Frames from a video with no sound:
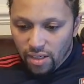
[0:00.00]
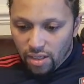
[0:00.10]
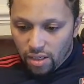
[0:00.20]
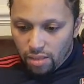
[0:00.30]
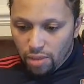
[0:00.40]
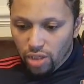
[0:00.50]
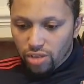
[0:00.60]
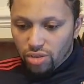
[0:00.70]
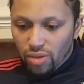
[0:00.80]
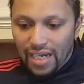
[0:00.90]

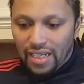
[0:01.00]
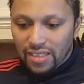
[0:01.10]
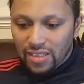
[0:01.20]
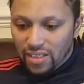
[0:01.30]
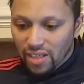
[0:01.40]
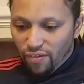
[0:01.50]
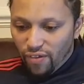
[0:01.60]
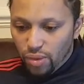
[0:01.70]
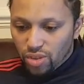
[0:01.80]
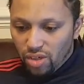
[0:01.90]
Arsenal Alex says, I
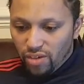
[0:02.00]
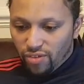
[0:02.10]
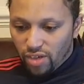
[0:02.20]
feel sorry for